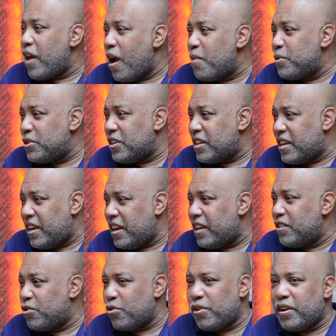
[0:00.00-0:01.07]
I was a
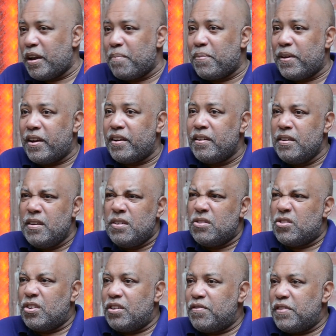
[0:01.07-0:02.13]
kid growing up here,
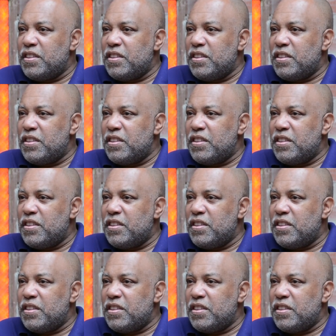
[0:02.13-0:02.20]
sort of